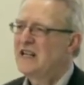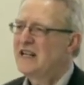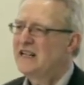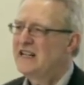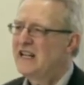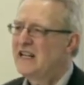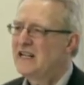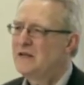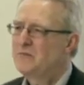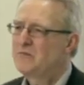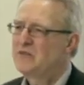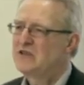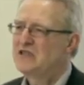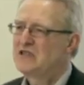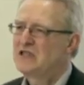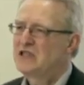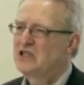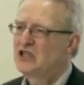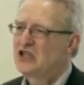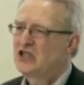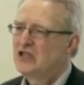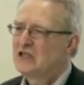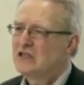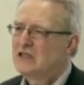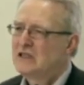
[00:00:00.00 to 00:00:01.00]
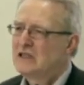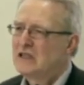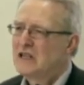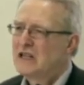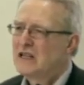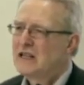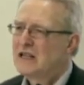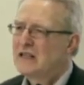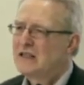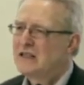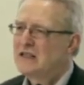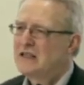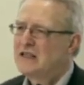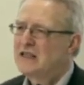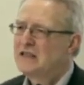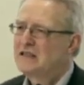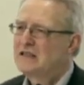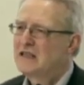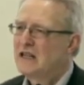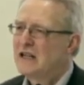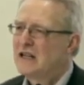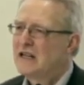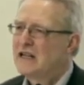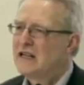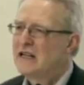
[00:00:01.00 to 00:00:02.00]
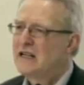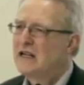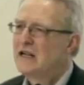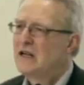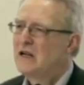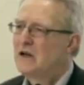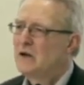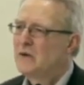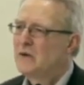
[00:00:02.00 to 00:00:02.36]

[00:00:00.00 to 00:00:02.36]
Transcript: and a position and that a